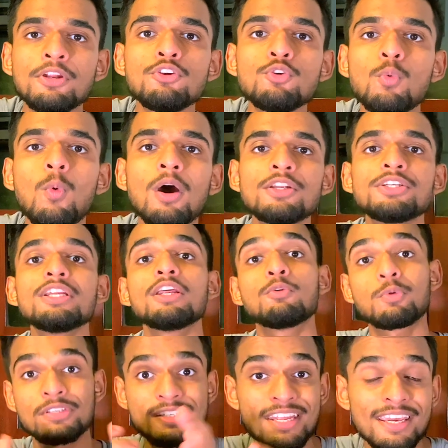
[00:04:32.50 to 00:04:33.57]
in to watch it, it
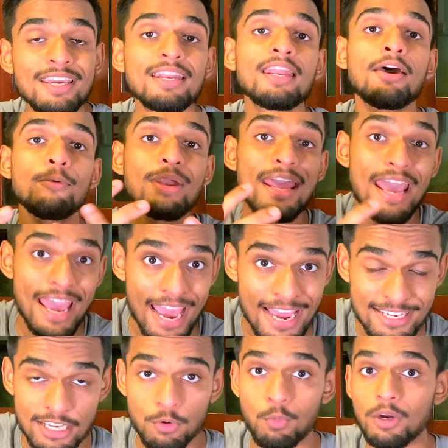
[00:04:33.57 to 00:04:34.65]
was taken down
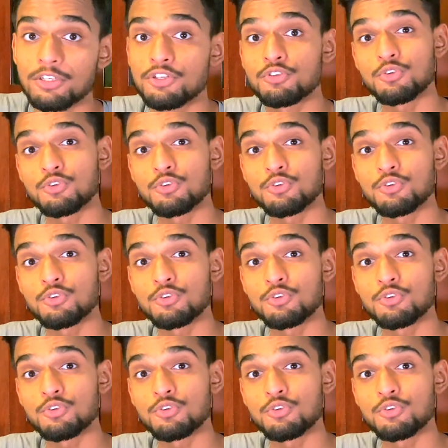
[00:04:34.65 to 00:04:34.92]
as I watch it.